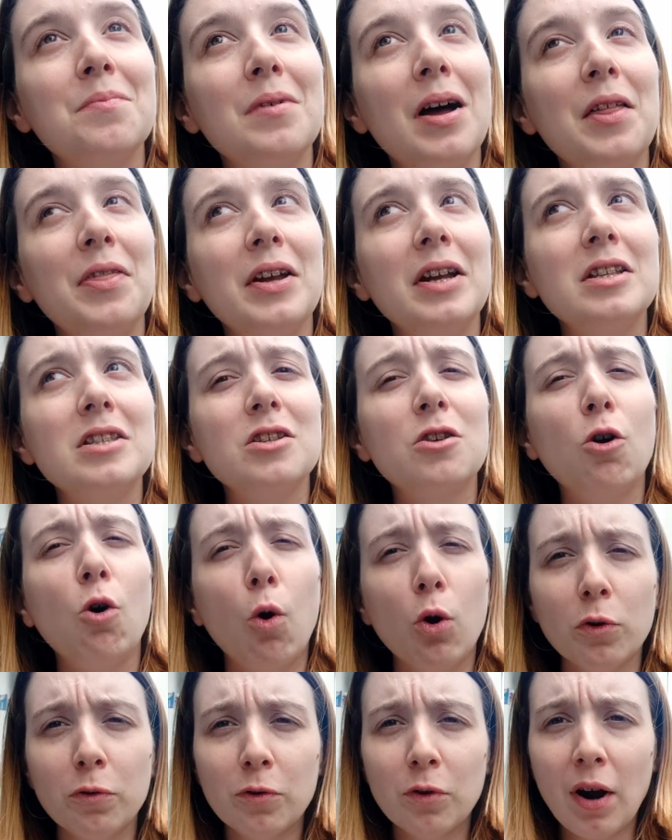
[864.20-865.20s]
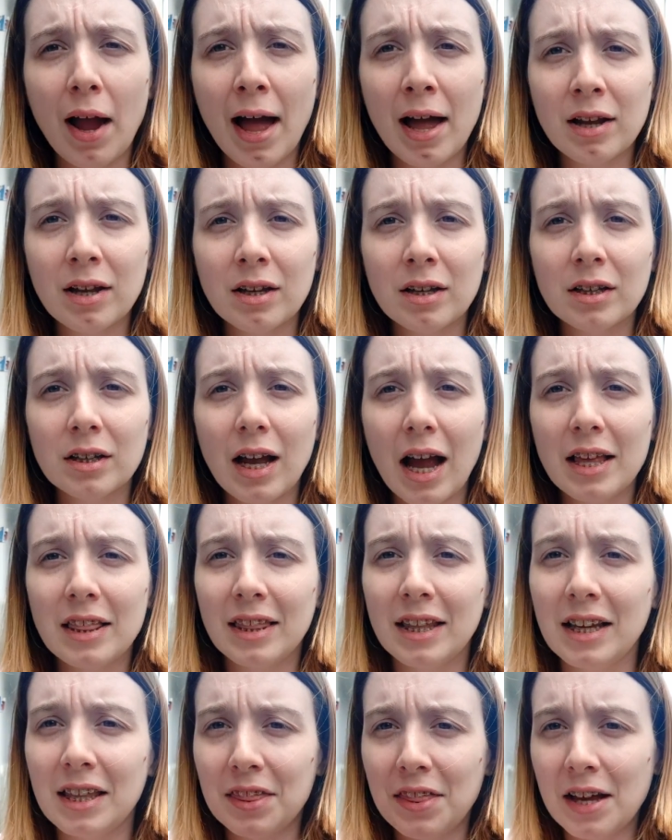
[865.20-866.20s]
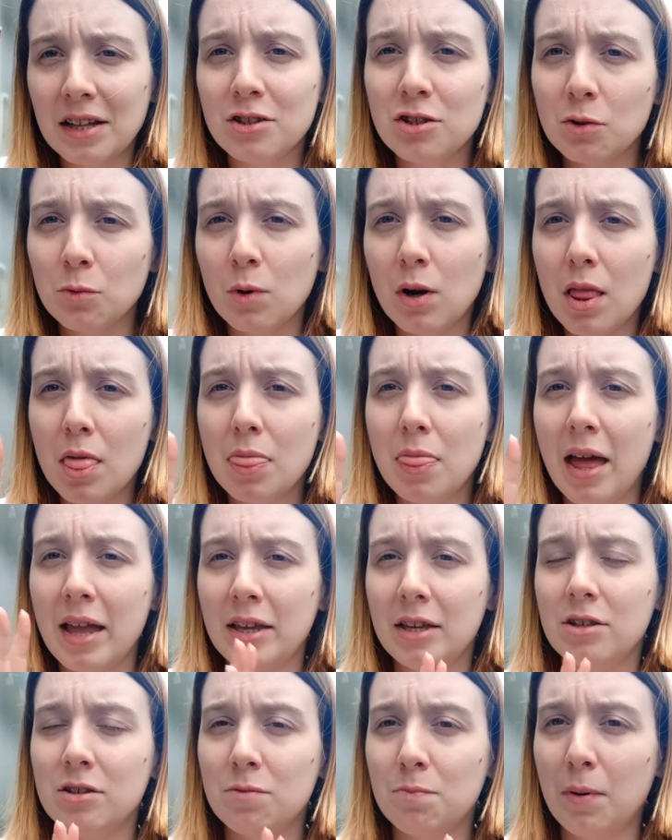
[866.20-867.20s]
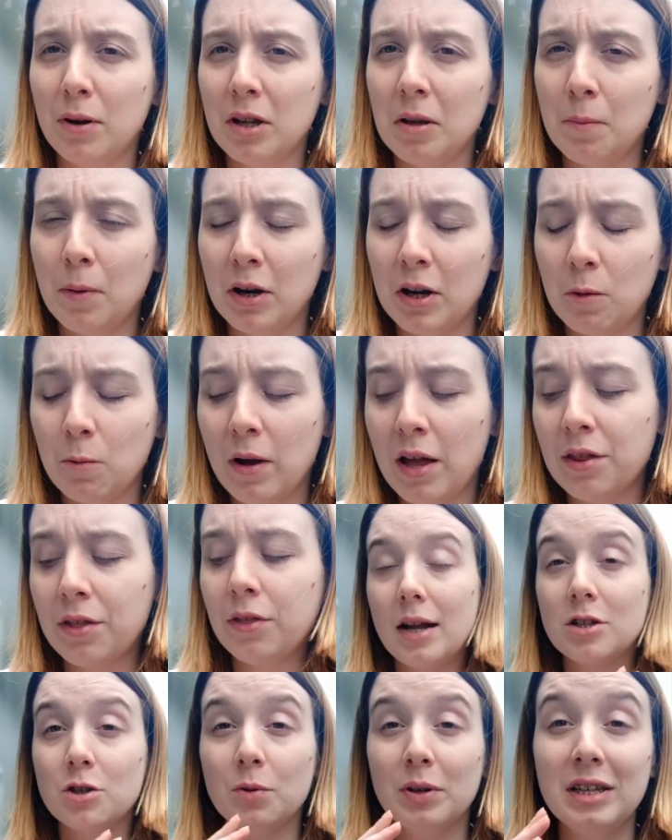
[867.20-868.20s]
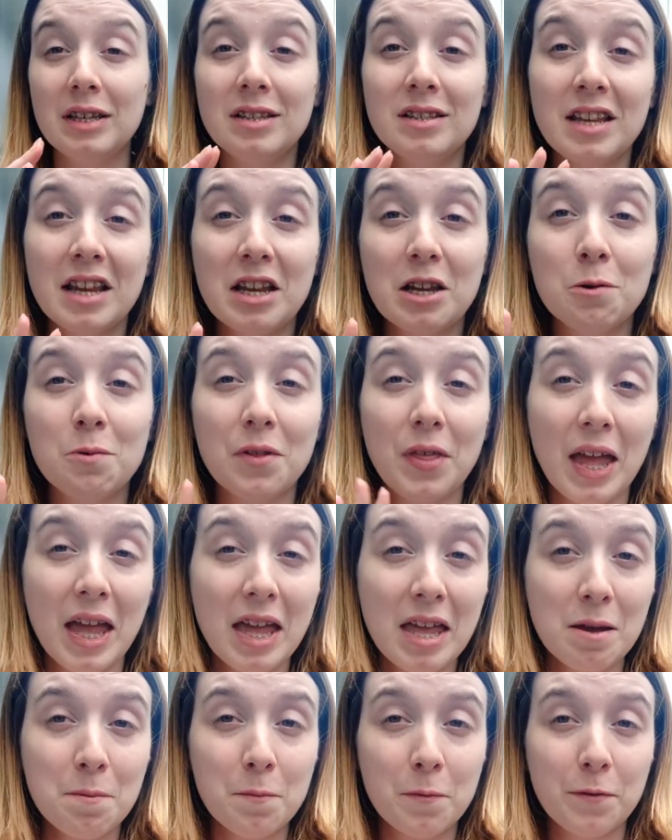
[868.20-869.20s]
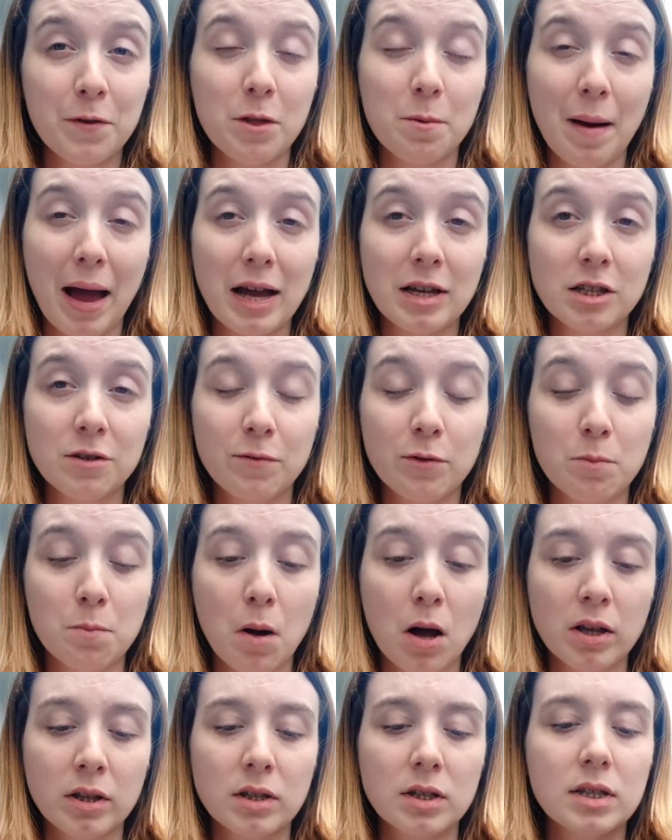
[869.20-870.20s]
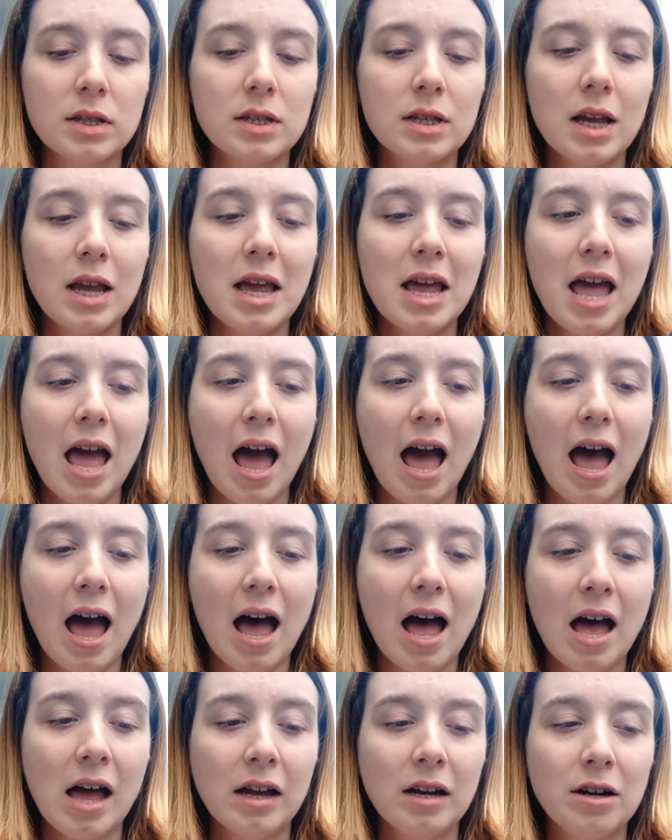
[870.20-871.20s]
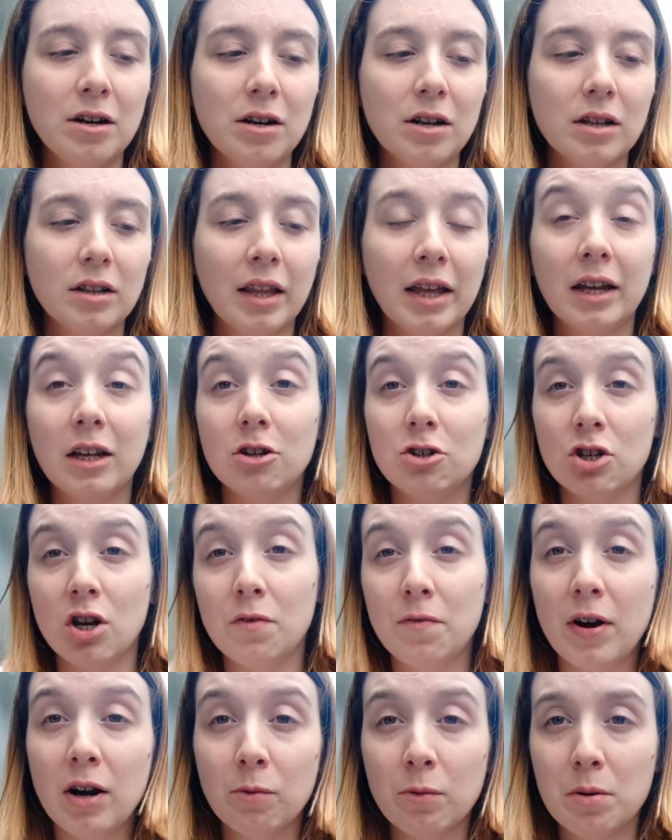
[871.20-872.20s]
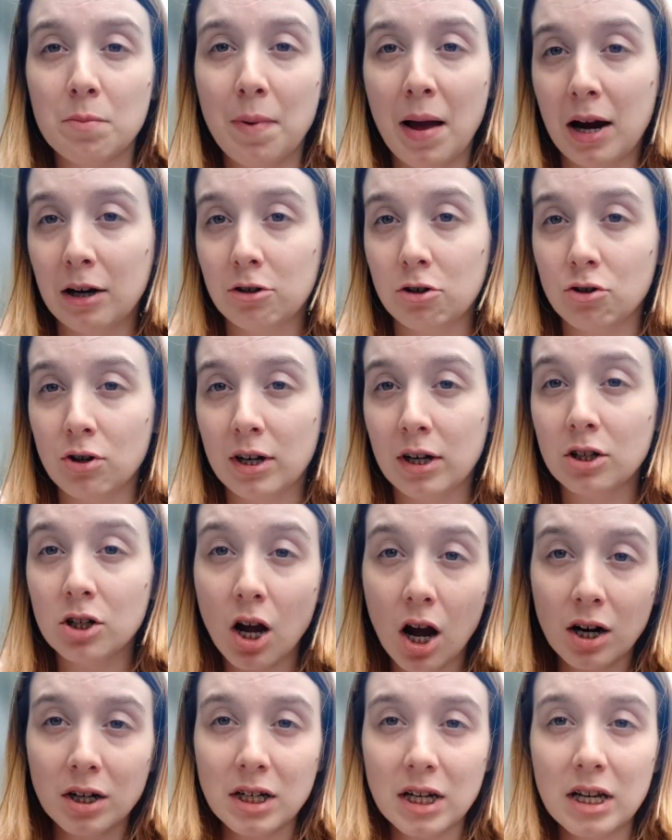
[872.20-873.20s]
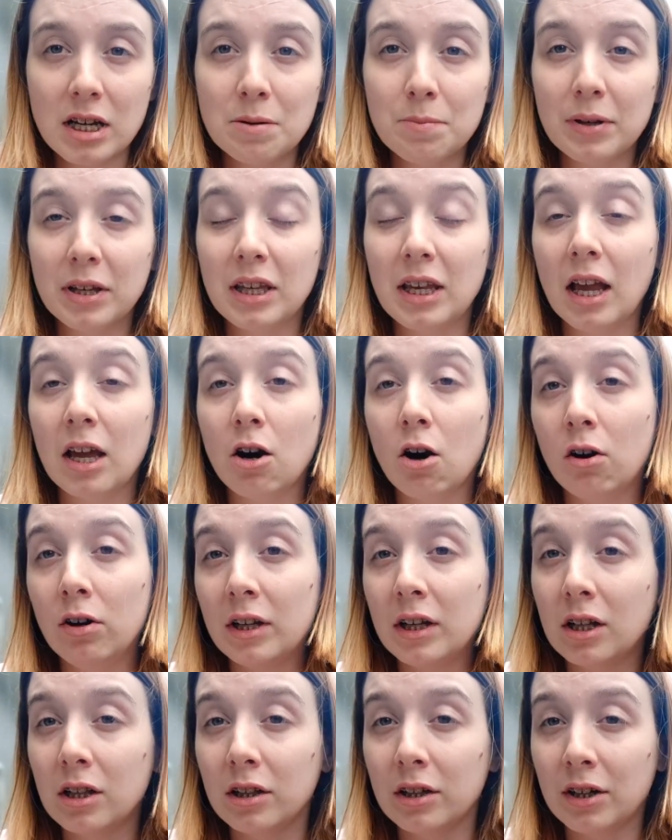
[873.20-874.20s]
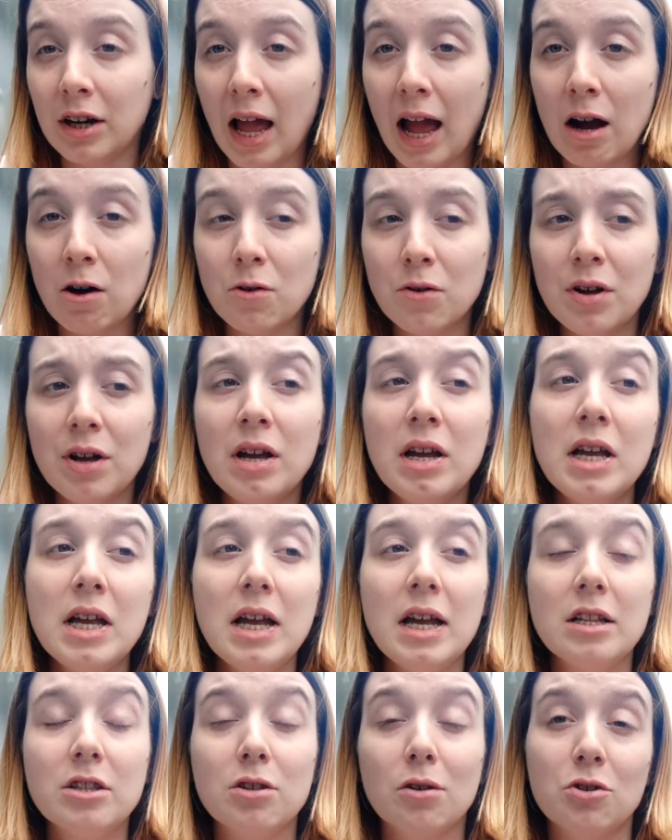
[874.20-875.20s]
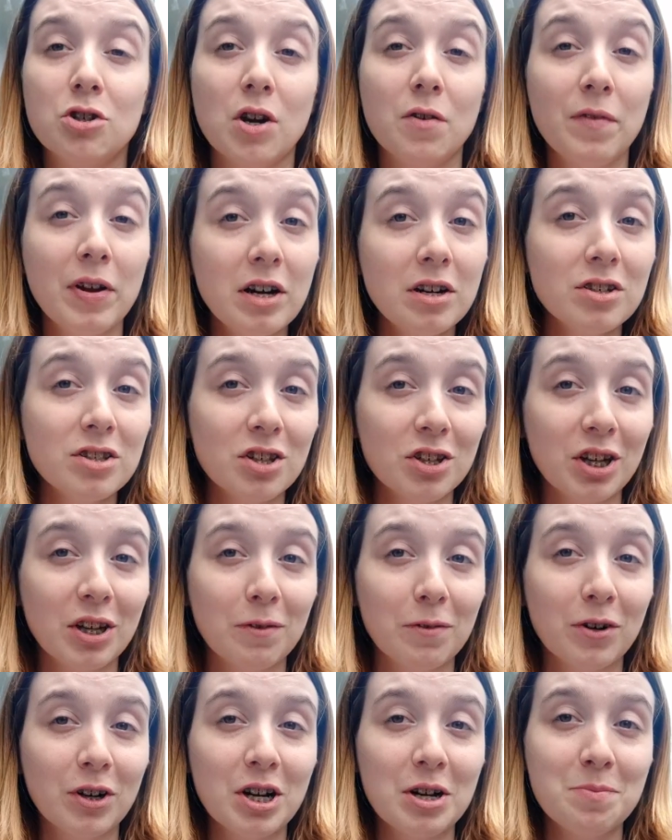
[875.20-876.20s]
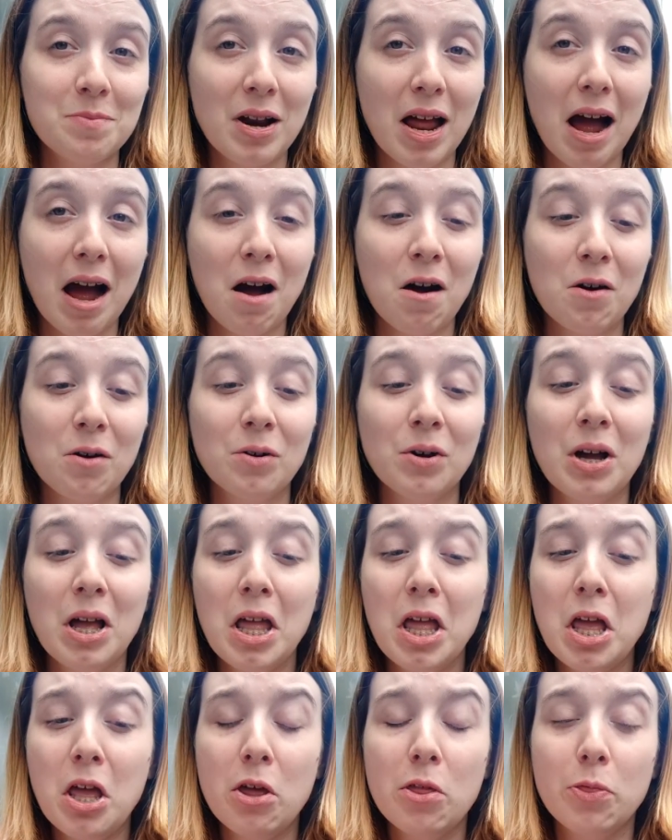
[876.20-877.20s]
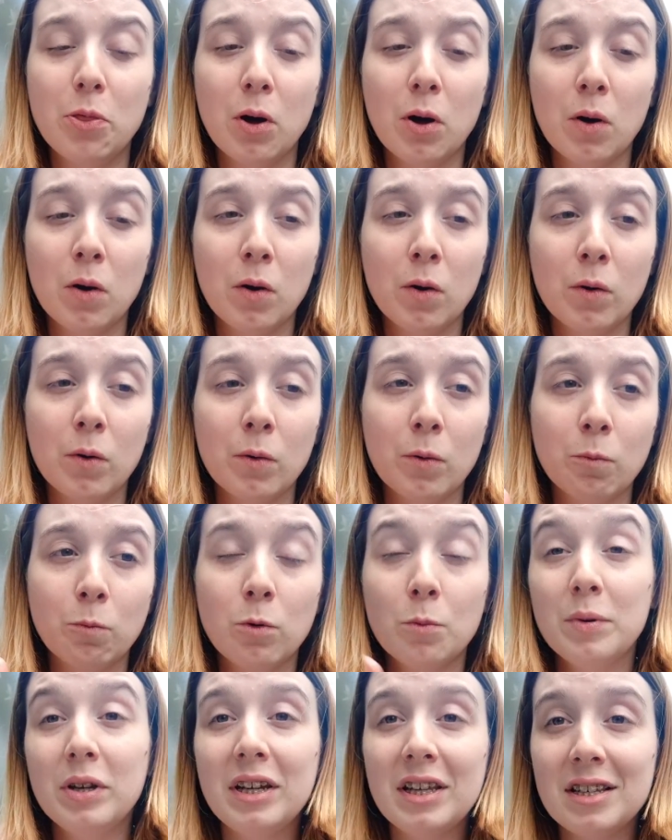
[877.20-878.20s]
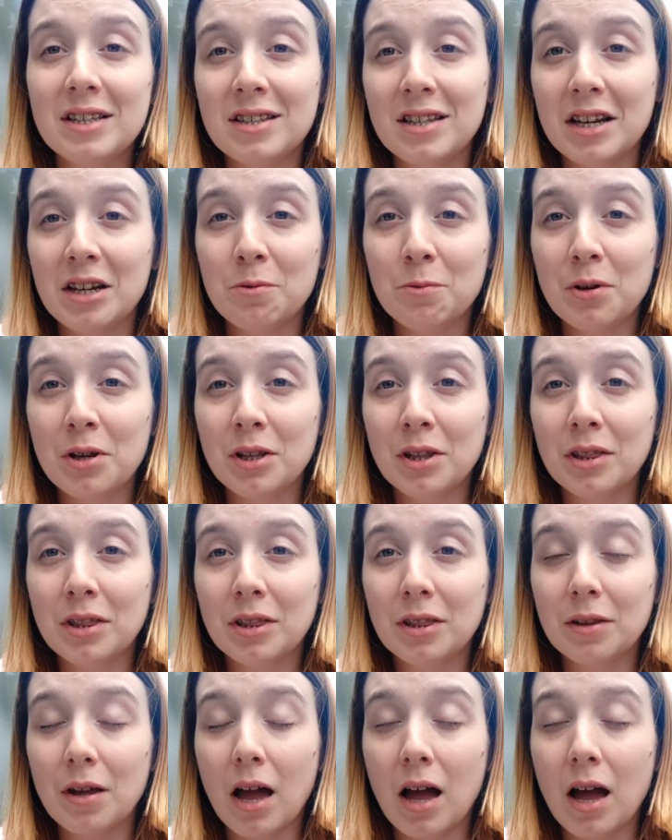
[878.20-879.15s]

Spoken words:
I think it's Corfarac. I think that's the one that he's buddy with. And so he's staying with him for the past few months. And like Javert went back to try to talk to him, but he had already cleared out. And so Javert is looking for him now. The woman he stayed with,